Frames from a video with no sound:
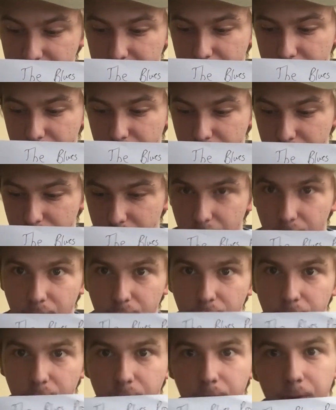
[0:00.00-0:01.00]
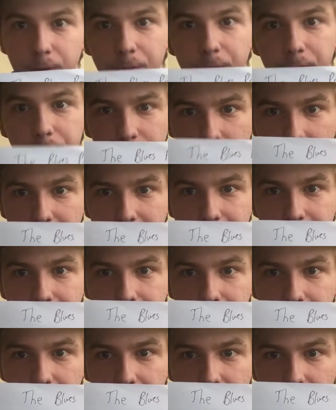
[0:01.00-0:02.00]
a home, right?
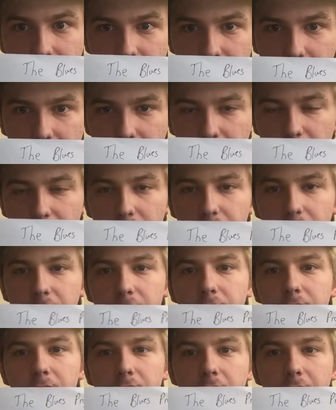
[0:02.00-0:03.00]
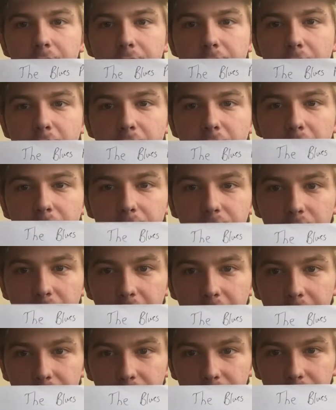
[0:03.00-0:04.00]
And then, so
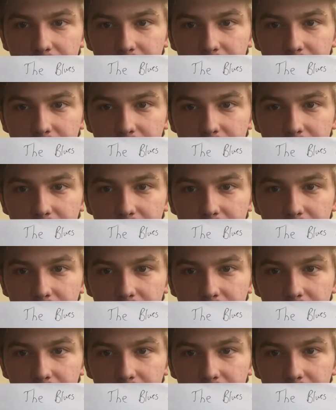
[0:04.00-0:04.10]
that's the